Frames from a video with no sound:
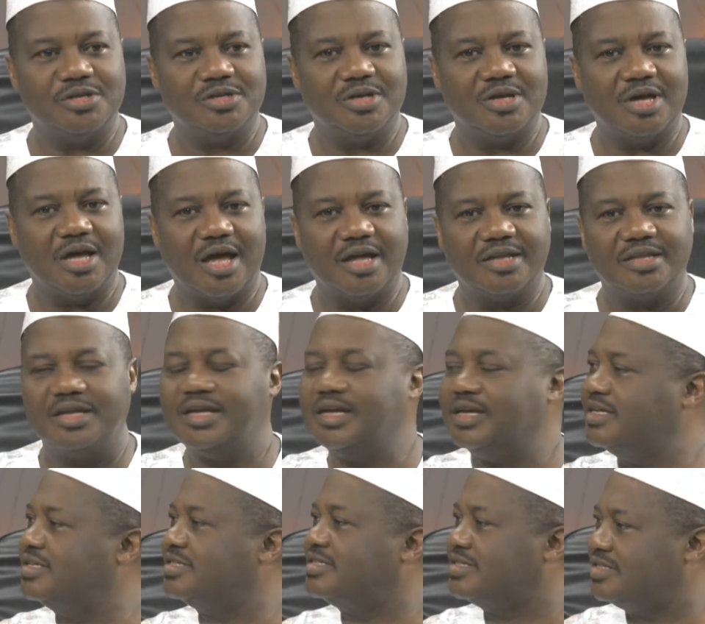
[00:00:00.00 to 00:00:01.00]
I think
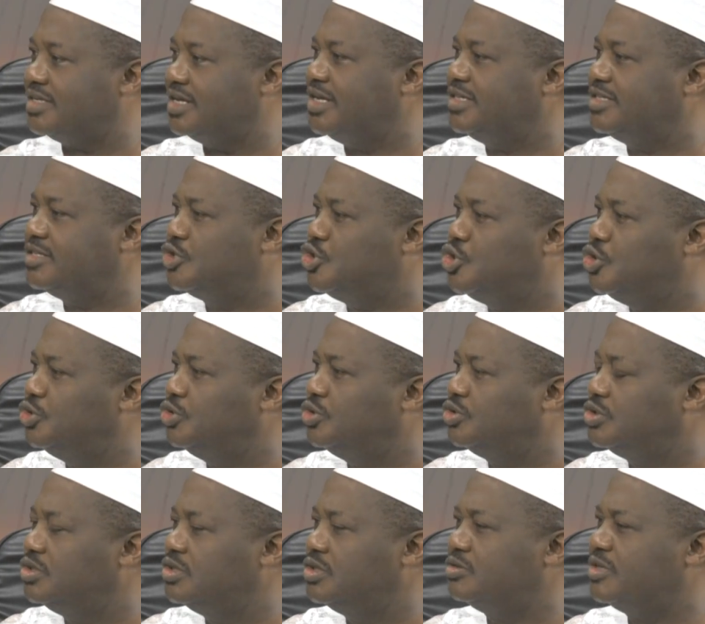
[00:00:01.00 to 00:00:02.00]
is good,
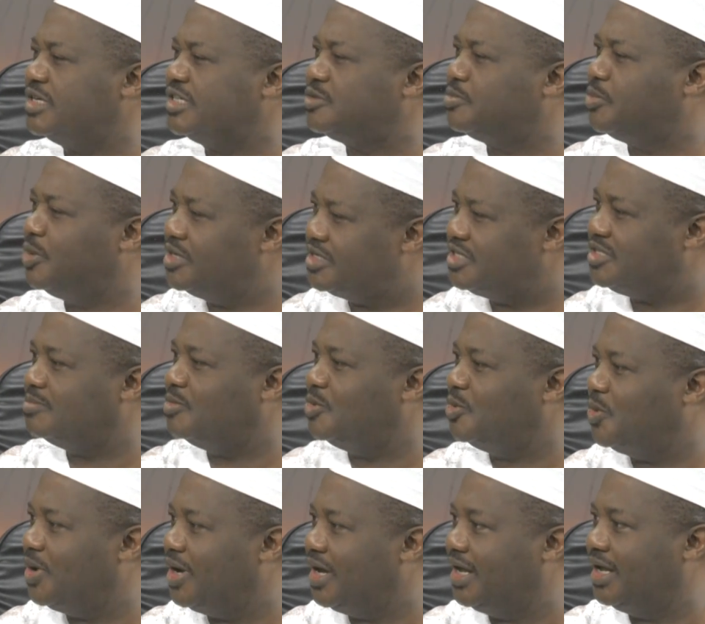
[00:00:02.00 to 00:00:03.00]
responsible
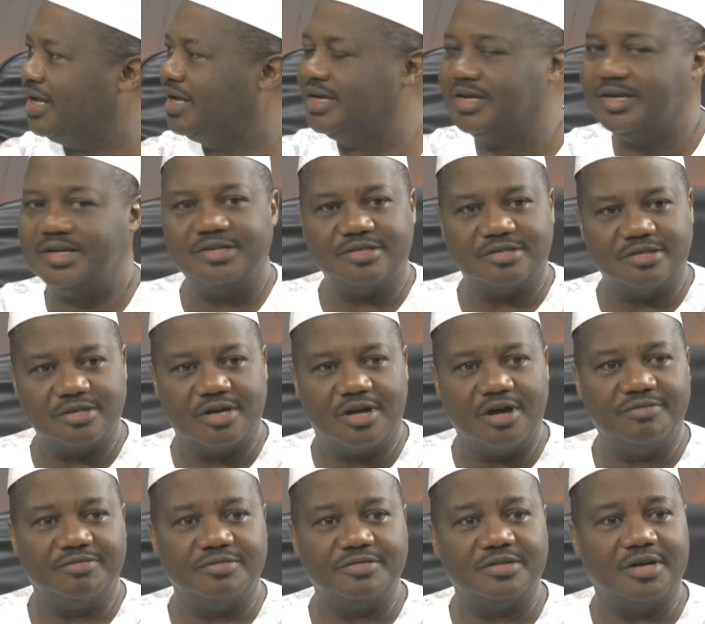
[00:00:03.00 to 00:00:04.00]
way to
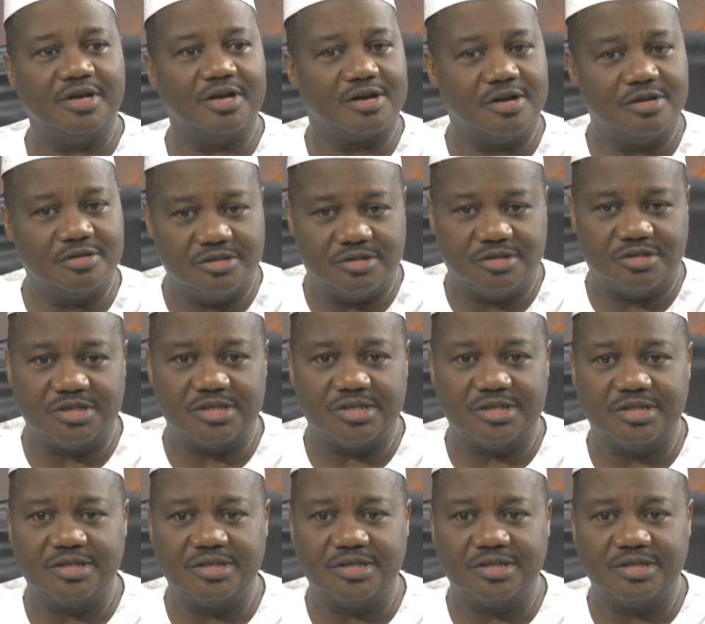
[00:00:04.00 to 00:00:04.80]
govern a country.